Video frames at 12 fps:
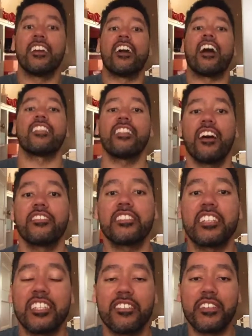I love
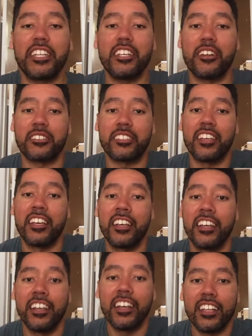seeing the videos.
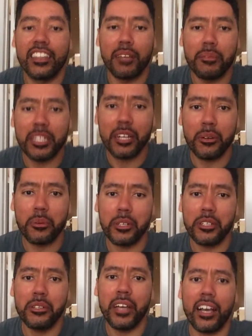Let me know, what are
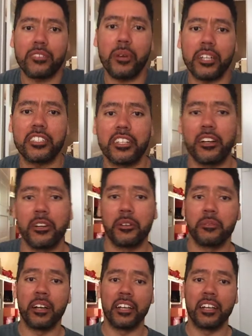you guys watching at home?